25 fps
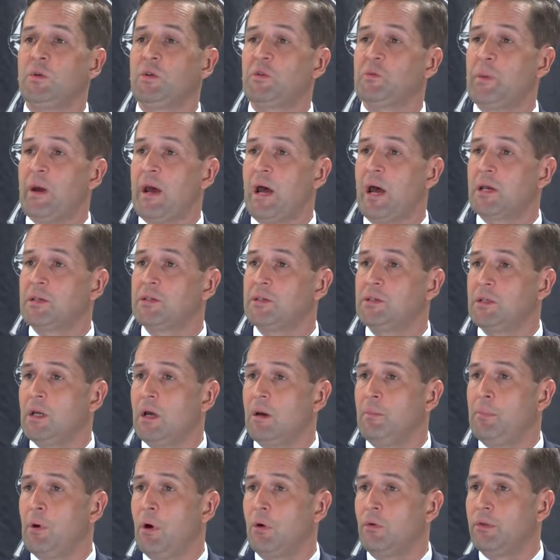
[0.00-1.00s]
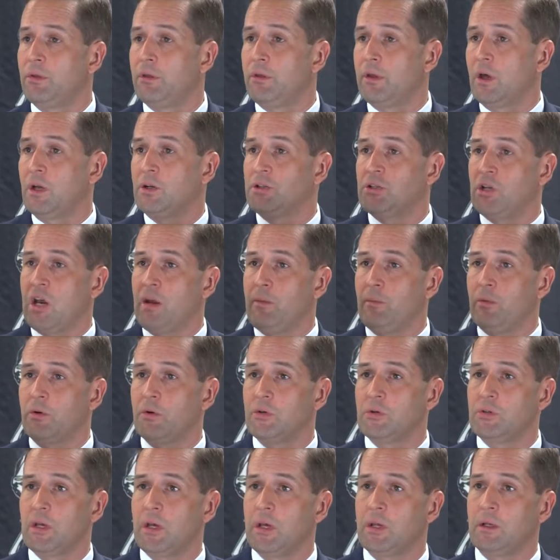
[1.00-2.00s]
which passed both
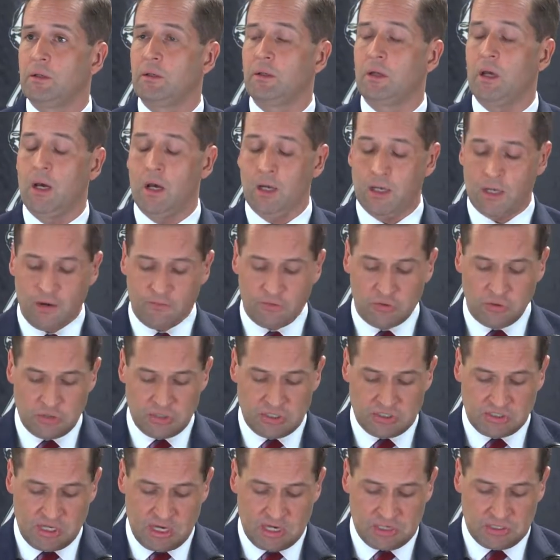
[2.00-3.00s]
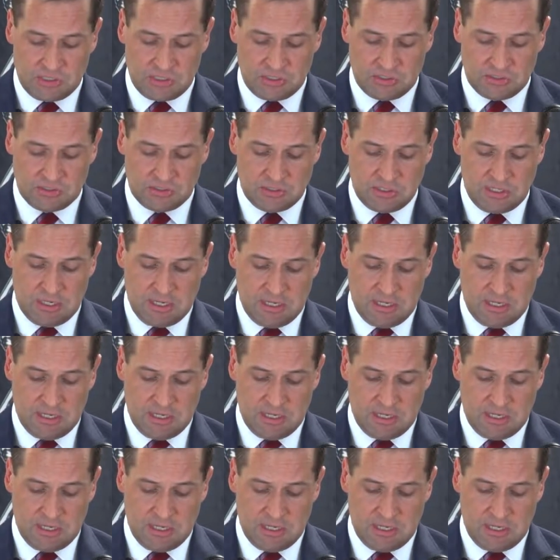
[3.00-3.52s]
chambers, and Governor DeSantis